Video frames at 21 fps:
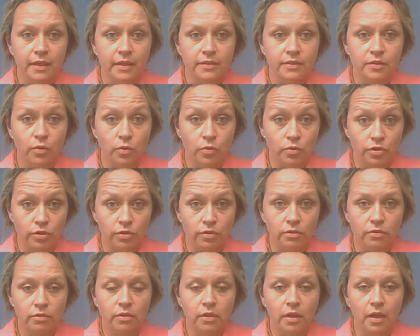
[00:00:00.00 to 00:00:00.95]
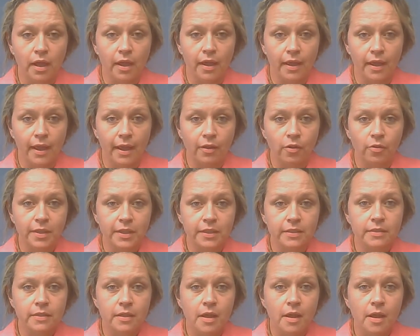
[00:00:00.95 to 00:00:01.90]
social uh,
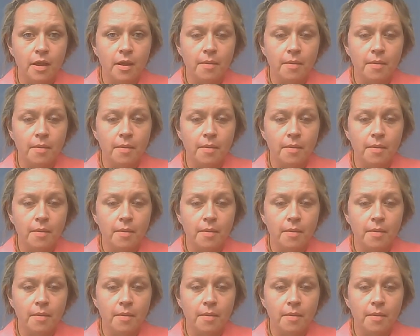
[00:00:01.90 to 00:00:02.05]
elements,